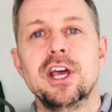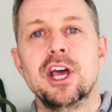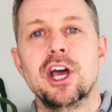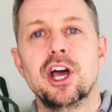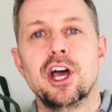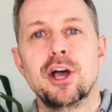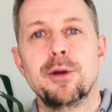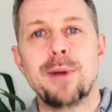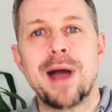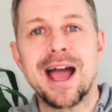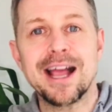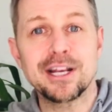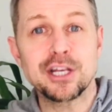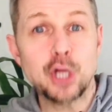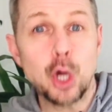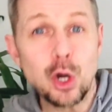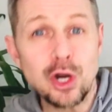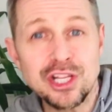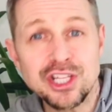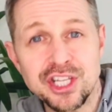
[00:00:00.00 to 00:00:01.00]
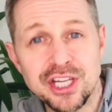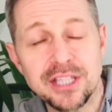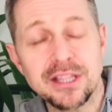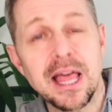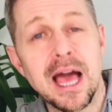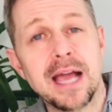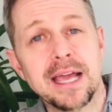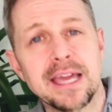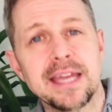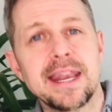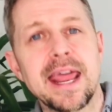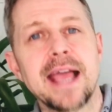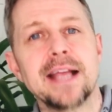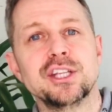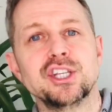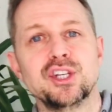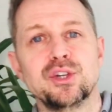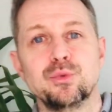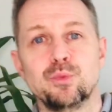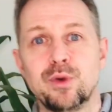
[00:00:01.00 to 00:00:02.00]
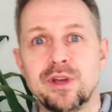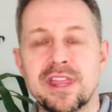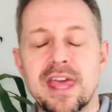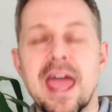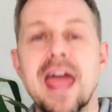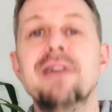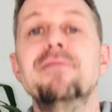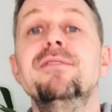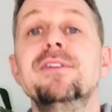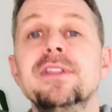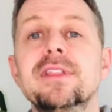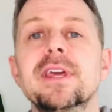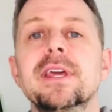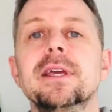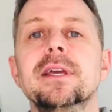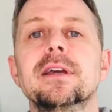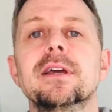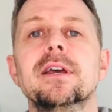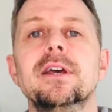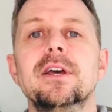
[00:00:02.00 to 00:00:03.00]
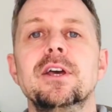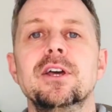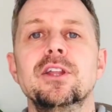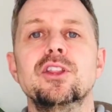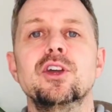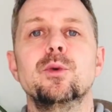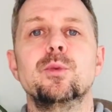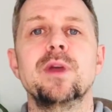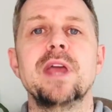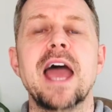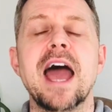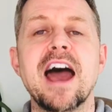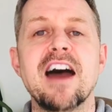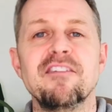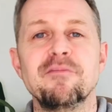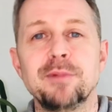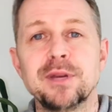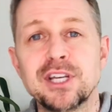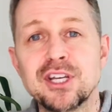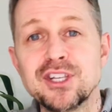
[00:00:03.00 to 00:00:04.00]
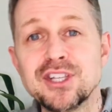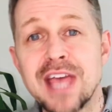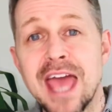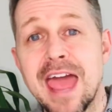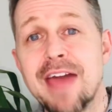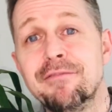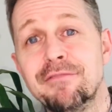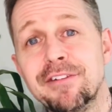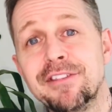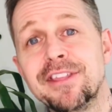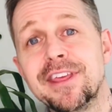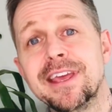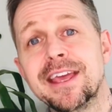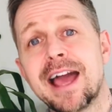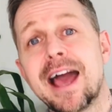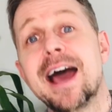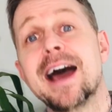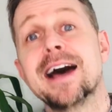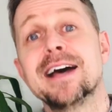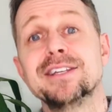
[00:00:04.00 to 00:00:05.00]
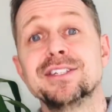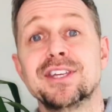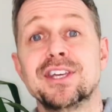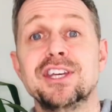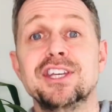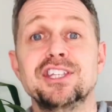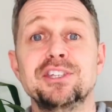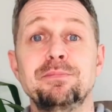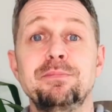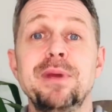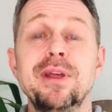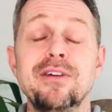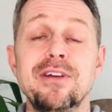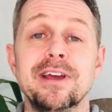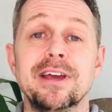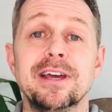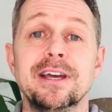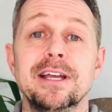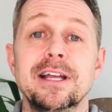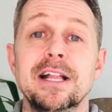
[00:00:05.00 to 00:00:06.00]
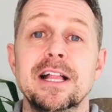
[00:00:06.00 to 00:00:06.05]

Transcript: acknowledging that connection with everything that we have, because everything has a spirit.